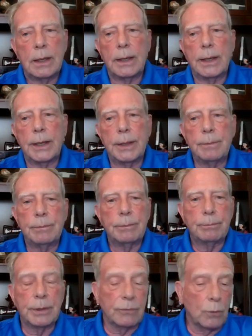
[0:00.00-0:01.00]

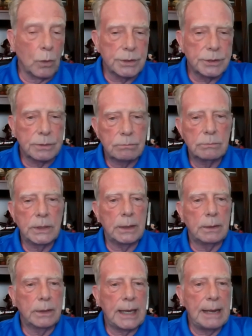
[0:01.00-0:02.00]
But of course,
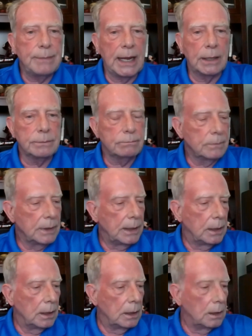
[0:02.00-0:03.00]
it came down,
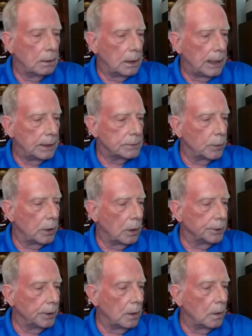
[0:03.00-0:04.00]
as we
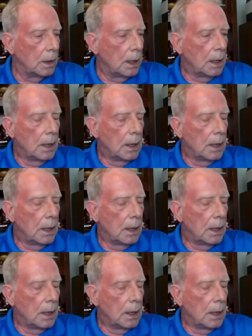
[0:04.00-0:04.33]
all know.